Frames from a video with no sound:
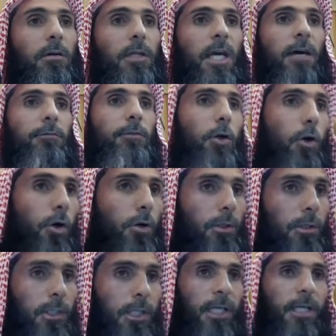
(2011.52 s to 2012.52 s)
their
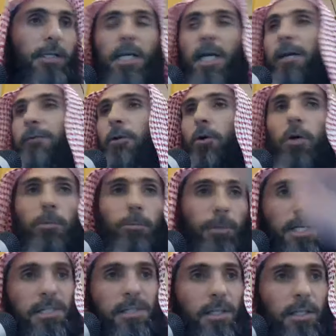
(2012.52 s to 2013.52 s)
own king, they have their own
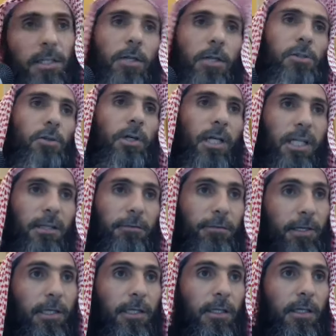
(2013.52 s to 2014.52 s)
president. There is no
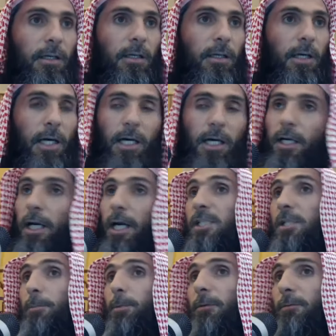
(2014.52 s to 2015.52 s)
Khalifa.
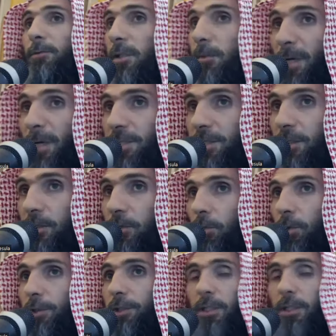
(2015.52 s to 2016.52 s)
As the Prophet mentioned.
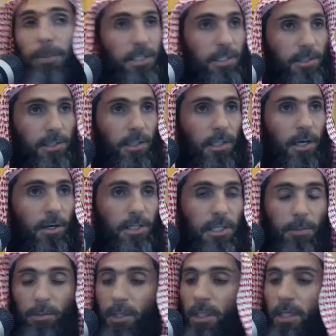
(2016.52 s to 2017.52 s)
What did he mention, sallallahu alayhi
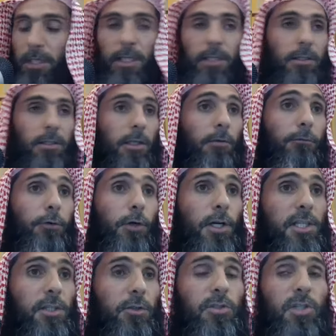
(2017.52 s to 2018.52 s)
wa sallam? That
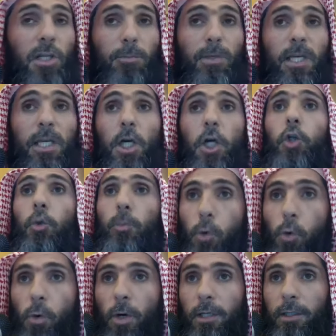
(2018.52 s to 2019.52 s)
first you're going to be
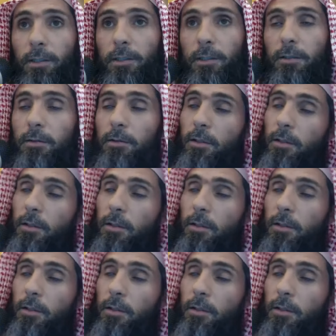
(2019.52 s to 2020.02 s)
Nubuwa.